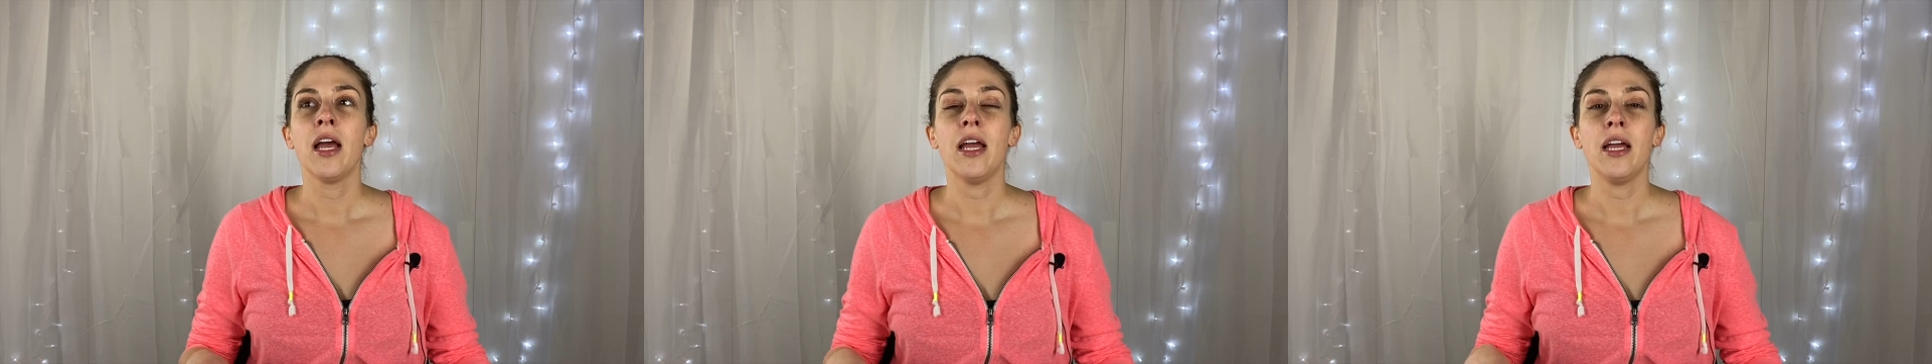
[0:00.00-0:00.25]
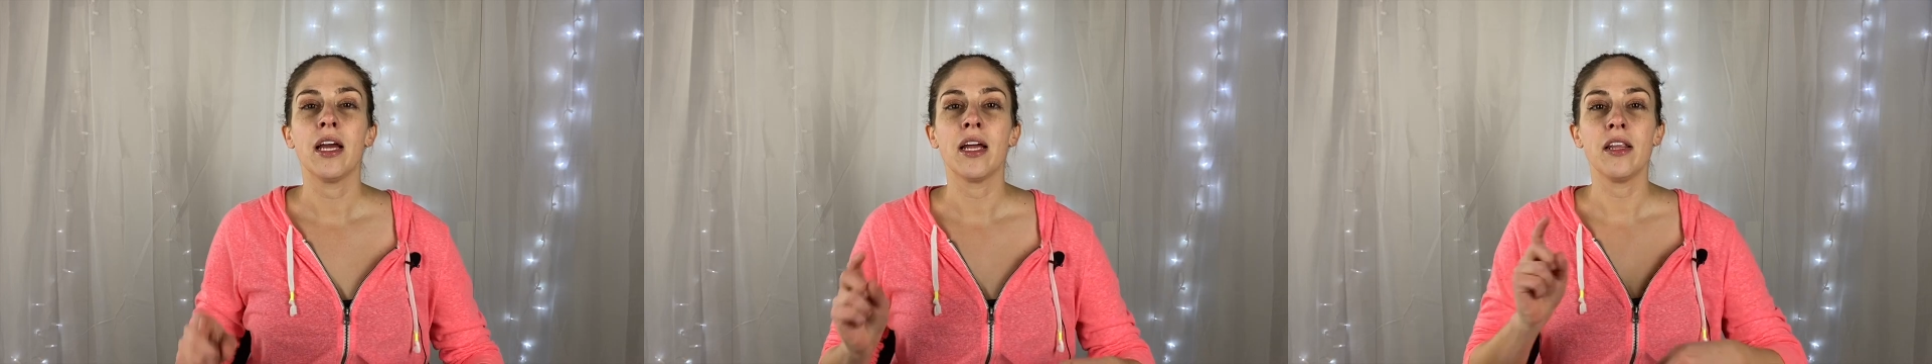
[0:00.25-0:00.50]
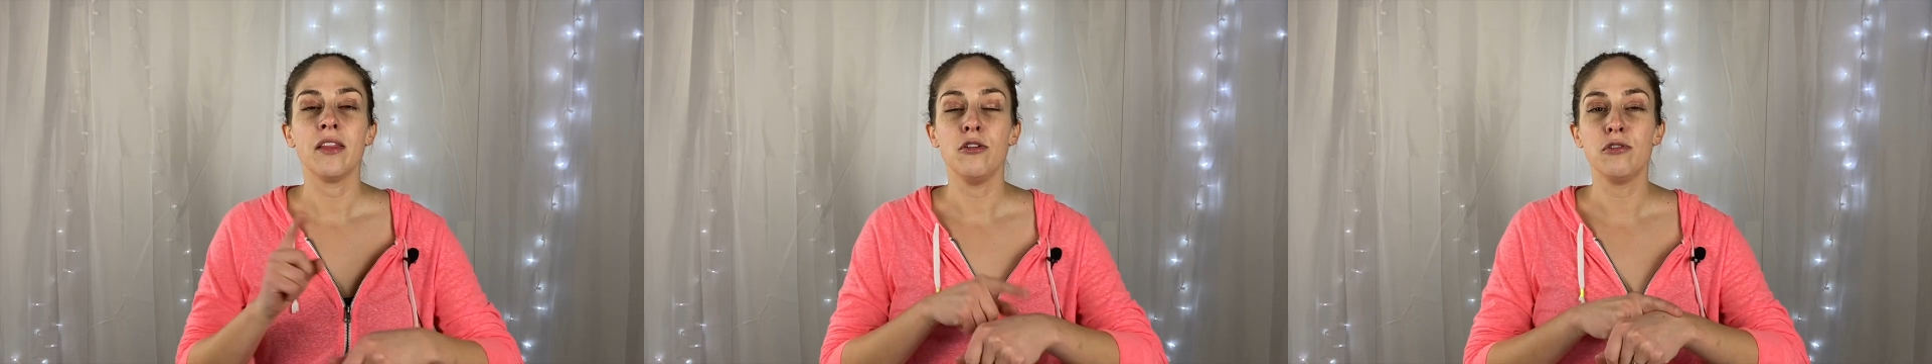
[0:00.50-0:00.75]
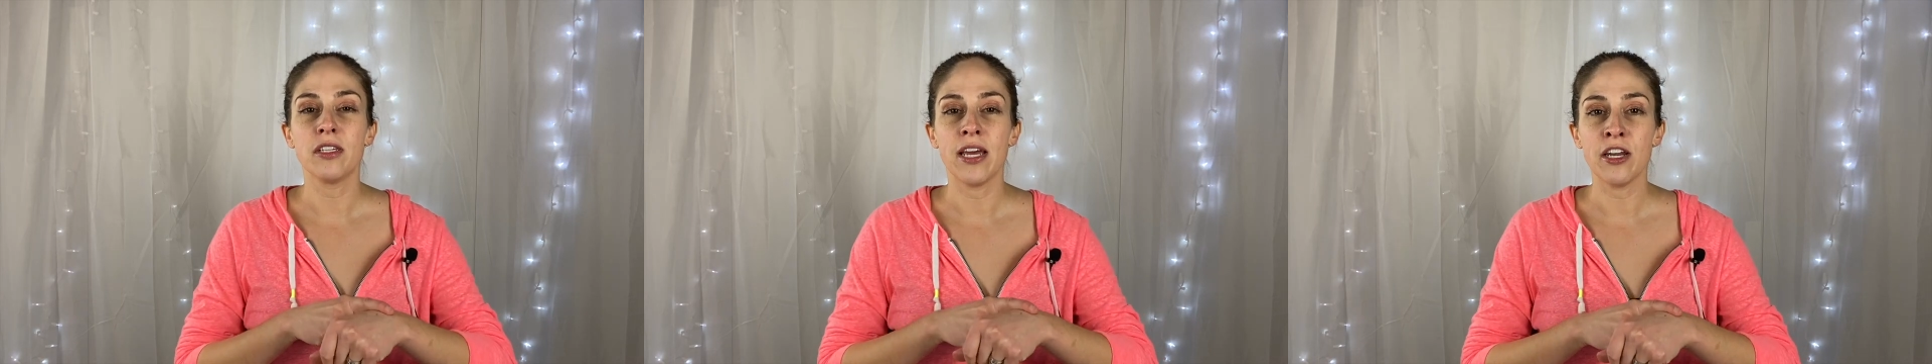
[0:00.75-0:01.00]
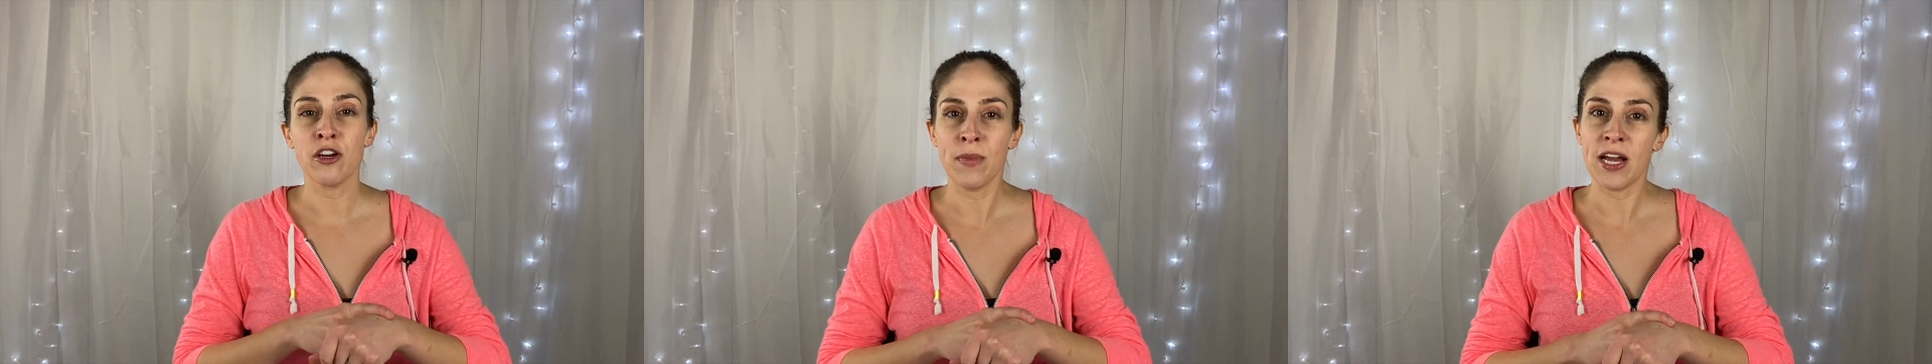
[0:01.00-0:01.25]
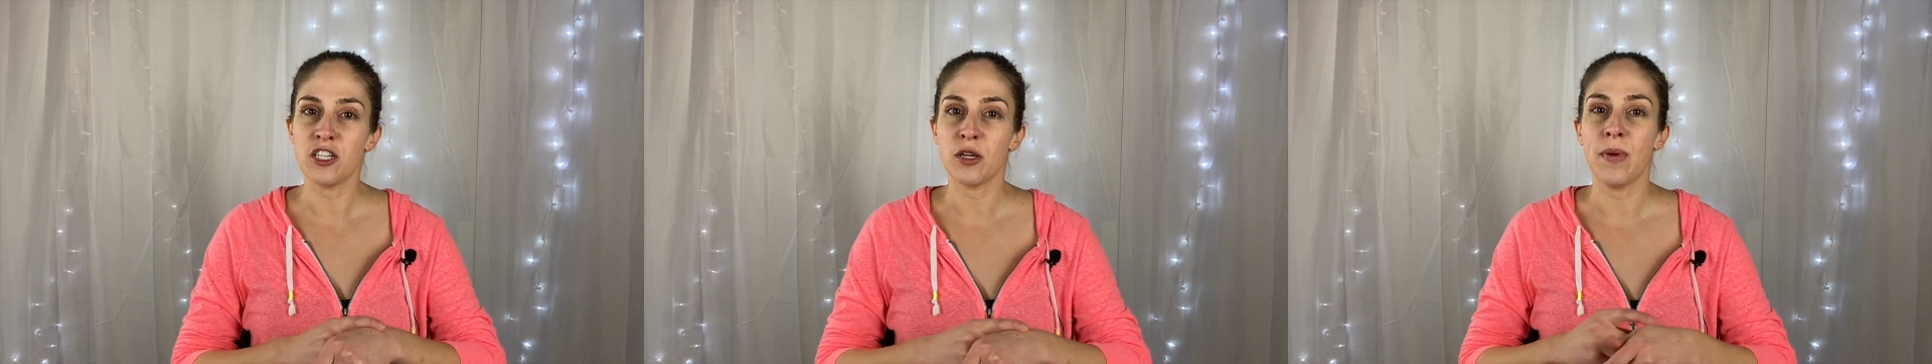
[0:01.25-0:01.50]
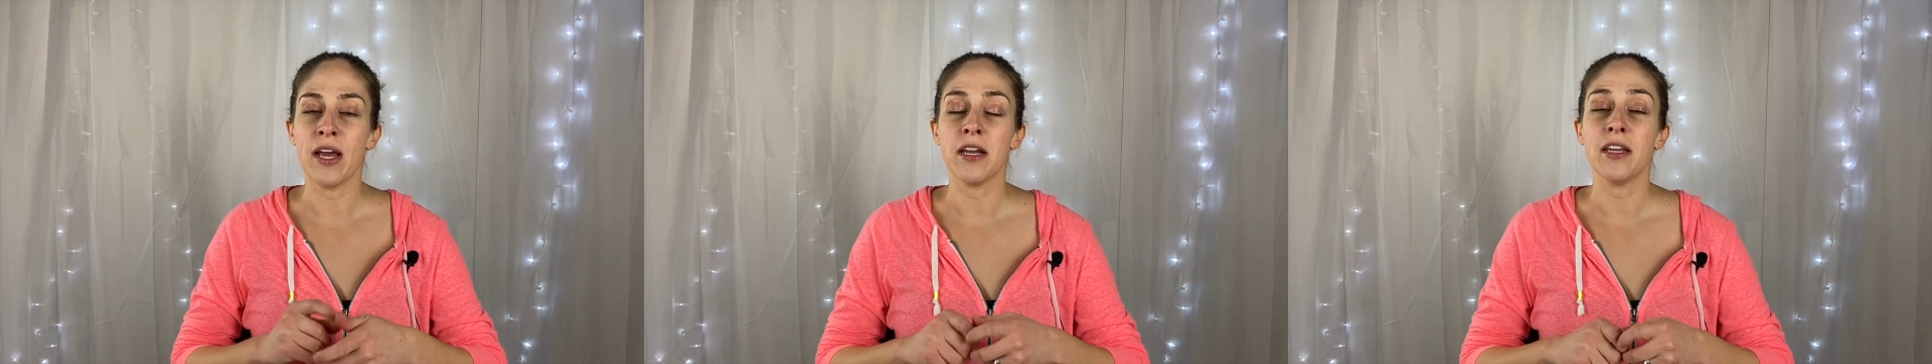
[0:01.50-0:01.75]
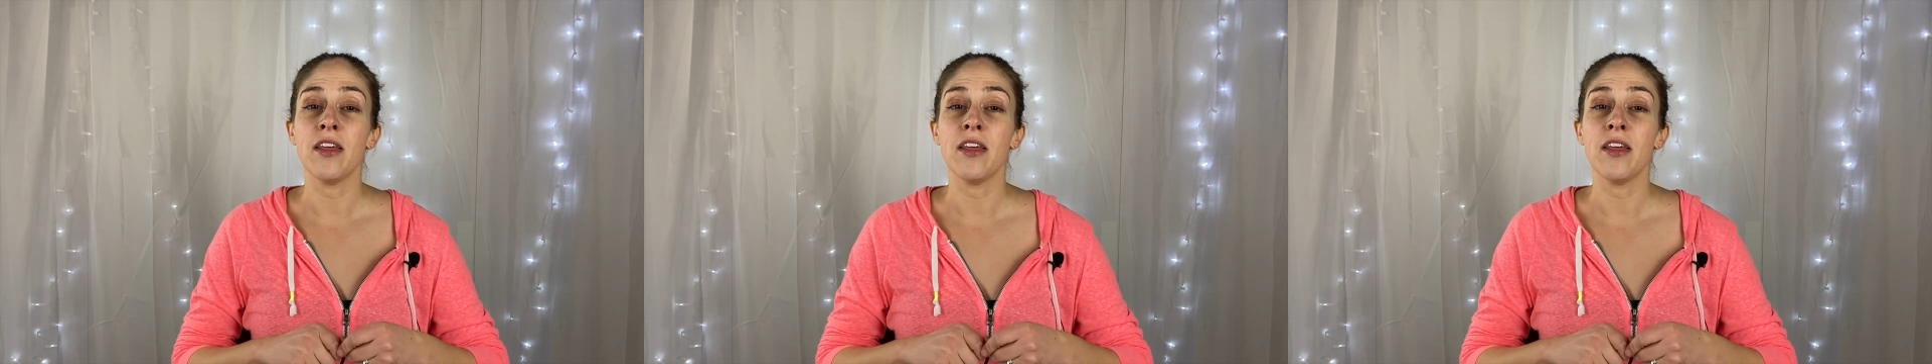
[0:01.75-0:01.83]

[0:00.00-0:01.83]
and you scan your magic band,